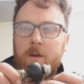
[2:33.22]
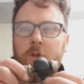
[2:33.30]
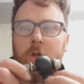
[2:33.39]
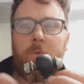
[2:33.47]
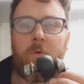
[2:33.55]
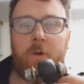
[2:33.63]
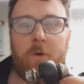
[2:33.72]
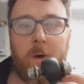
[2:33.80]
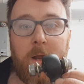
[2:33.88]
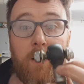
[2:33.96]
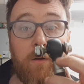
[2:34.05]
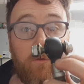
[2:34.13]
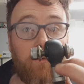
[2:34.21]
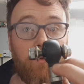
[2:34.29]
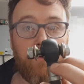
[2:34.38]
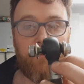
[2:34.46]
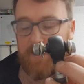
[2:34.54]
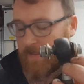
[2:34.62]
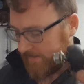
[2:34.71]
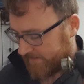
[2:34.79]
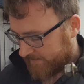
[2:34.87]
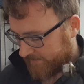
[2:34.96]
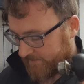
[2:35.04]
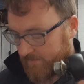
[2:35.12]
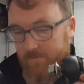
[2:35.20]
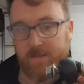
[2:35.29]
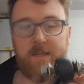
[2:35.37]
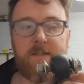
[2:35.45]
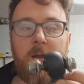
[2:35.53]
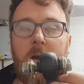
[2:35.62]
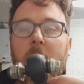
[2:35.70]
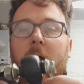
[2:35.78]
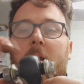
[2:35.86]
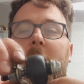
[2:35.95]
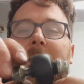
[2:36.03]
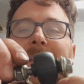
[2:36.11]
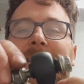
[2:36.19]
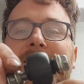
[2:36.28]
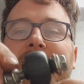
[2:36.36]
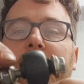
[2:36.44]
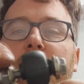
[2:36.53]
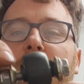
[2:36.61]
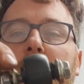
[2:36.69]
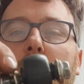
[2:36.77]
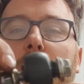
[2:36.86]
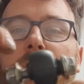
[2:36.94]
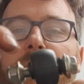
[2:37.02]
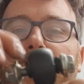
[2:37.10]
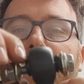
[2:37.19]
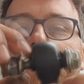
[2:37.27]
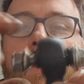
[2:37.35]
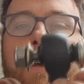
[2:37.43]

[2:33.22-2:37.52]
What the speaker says: you will require two of these. These are eccentric washers,